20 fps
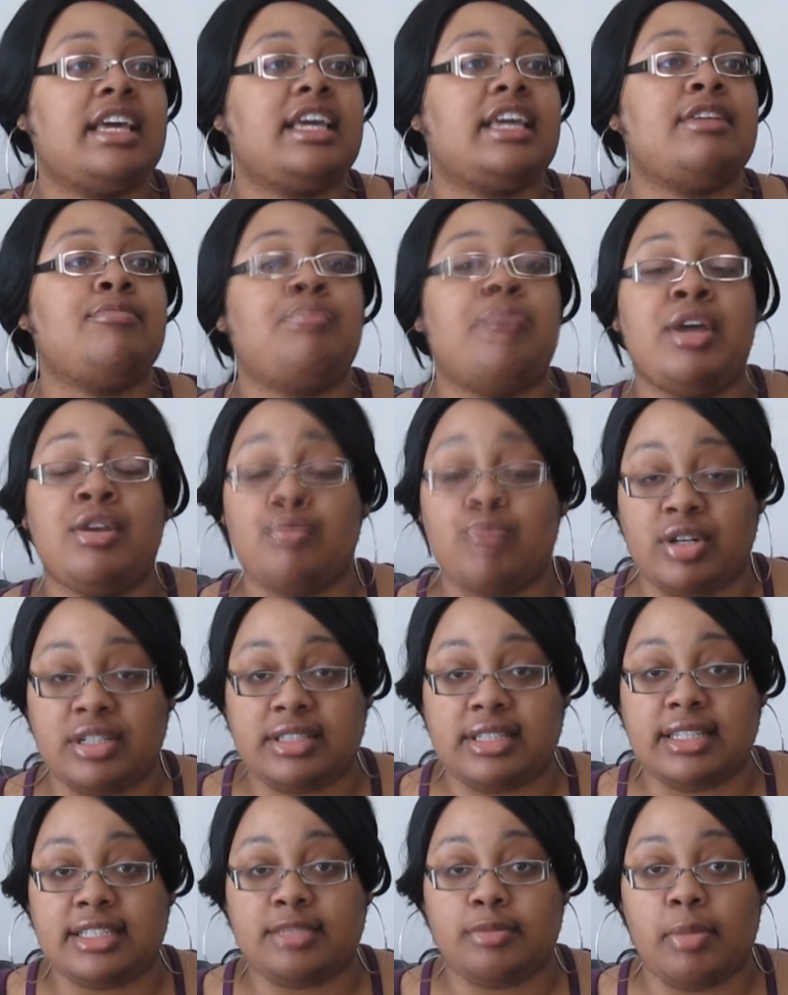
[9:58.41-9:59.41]
He been
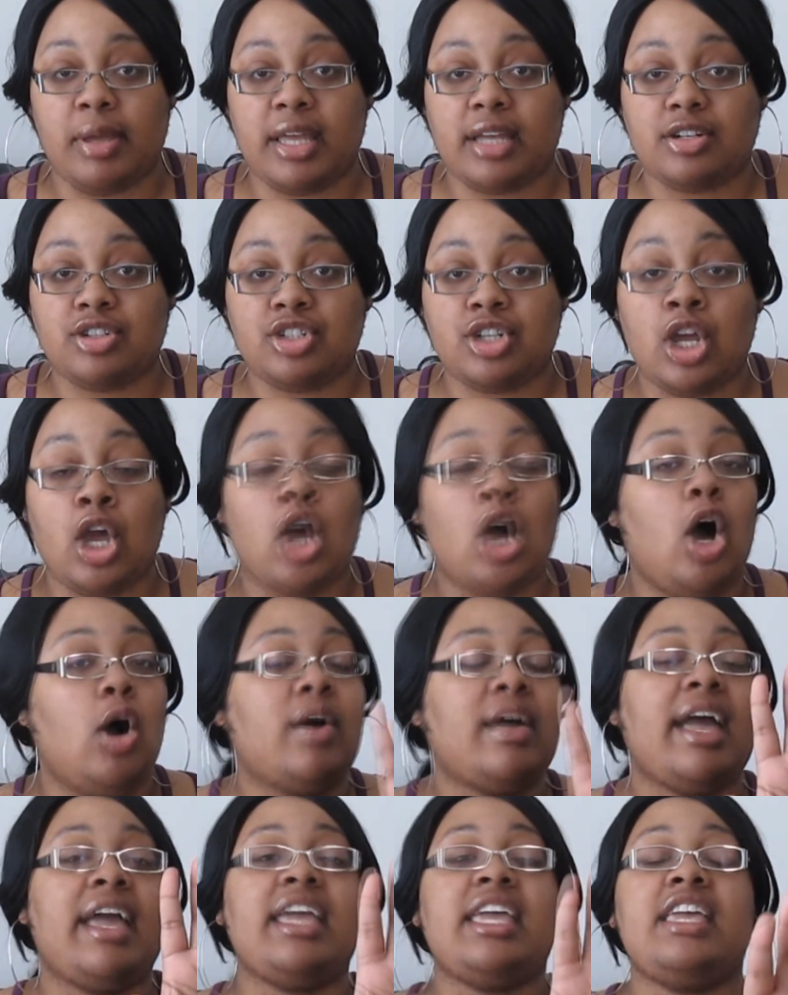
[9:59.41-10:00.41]
with this bitch.
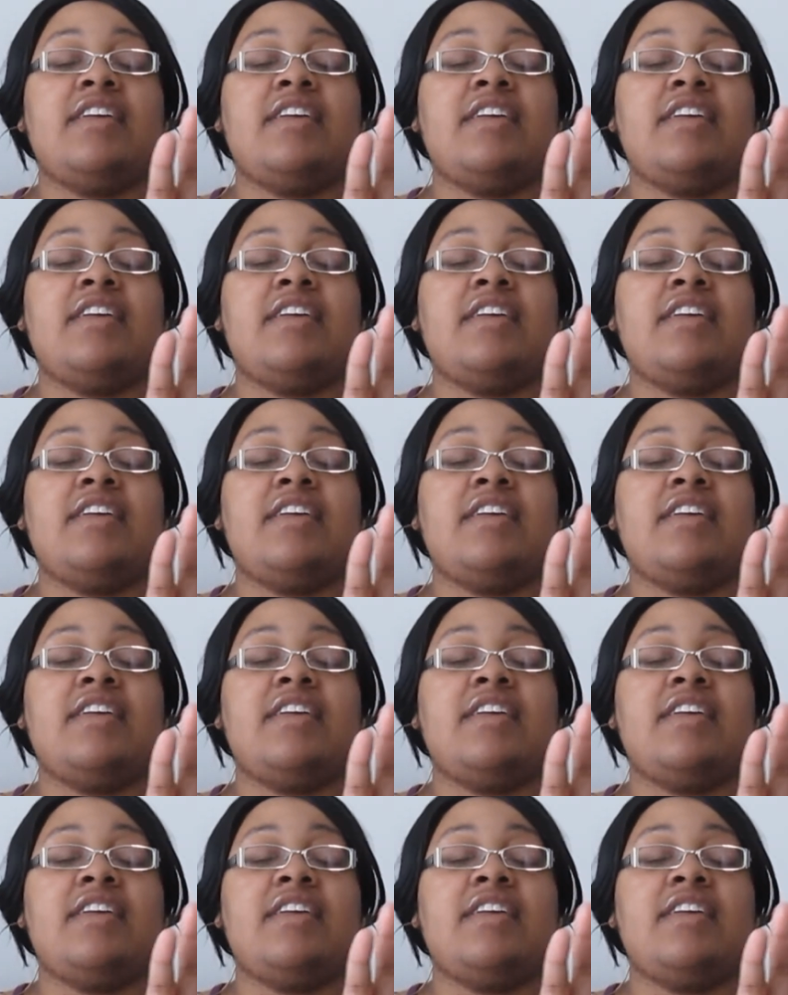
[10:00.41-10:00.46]
Okay,